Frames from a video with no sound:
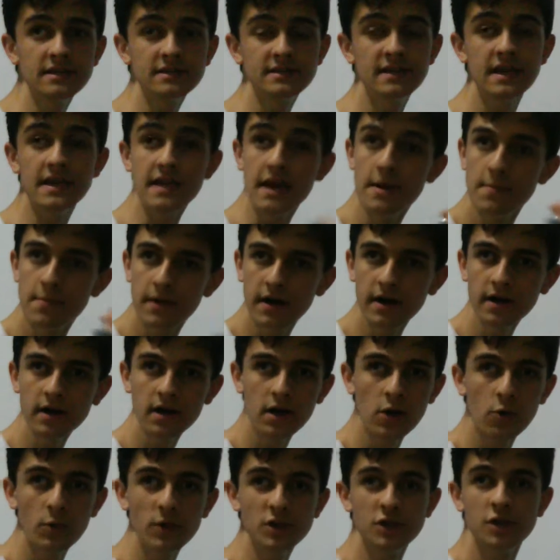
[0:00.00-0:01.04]
is the
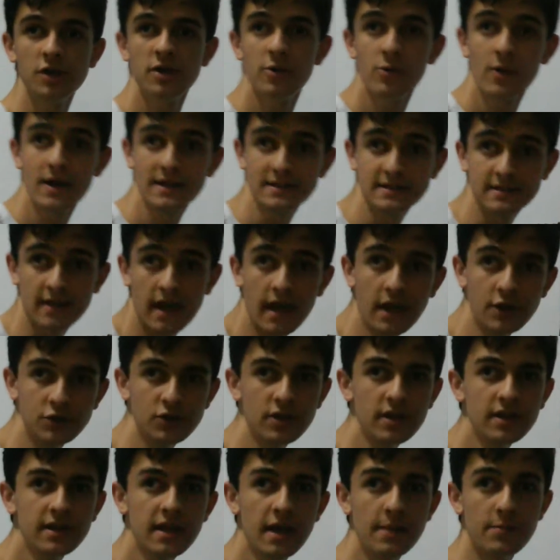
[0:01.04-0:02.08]
number which you assign
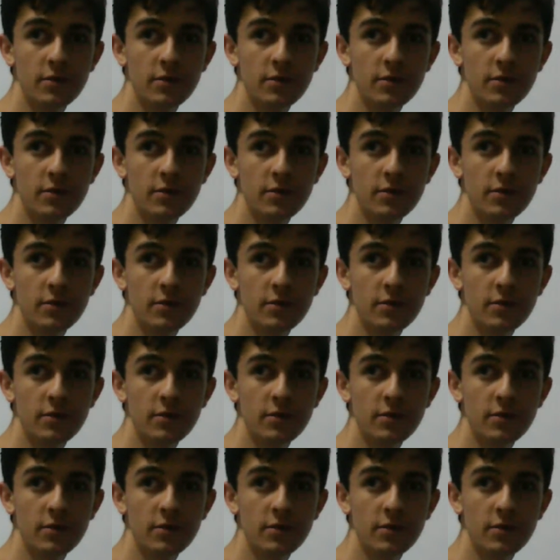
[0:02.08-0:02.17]
to the